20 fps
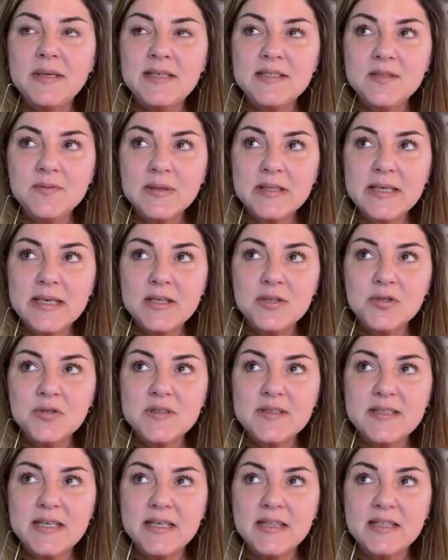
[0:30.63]
But it's really
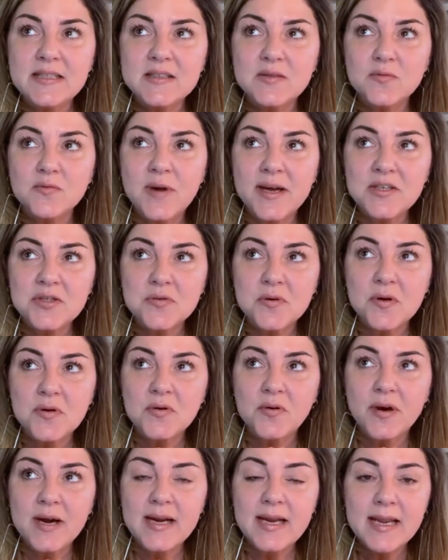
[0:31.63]
interesting, this
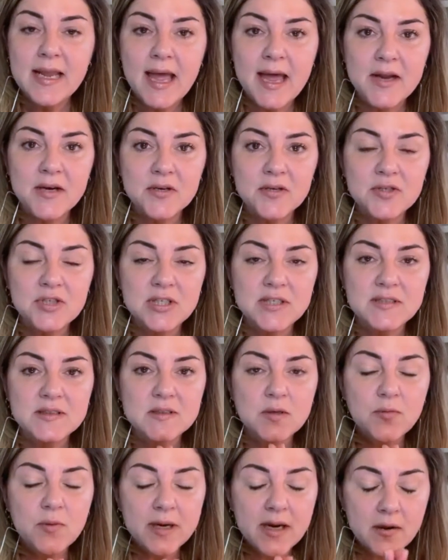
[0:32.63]
retrograding energy.
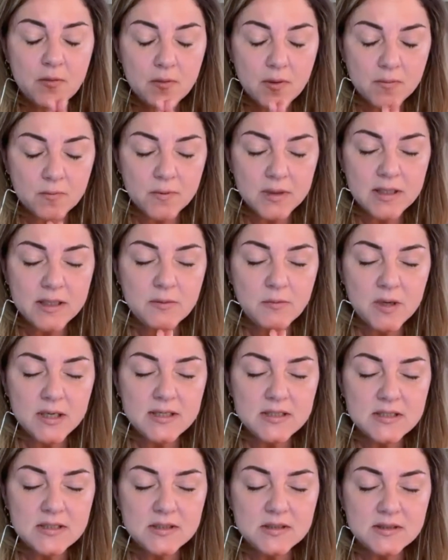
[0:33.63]
So what I really
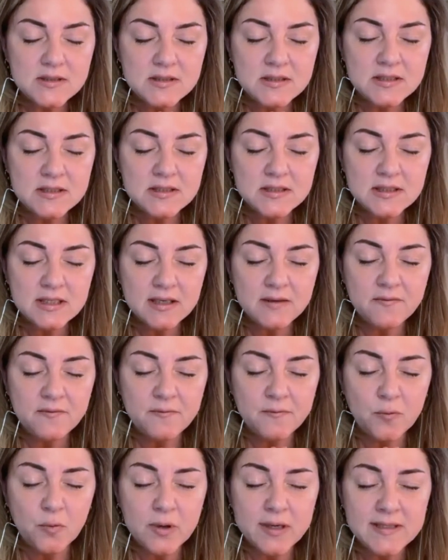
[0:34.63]
wanted to give
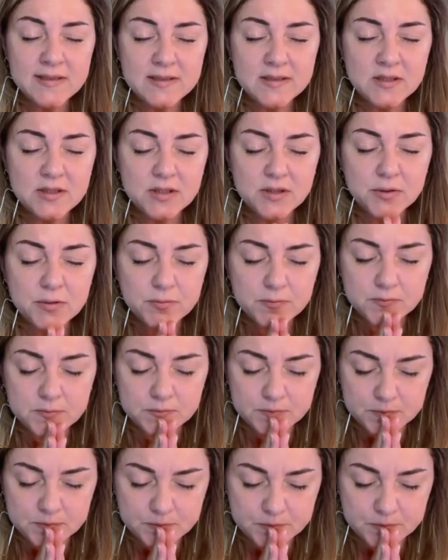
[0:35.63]
voice to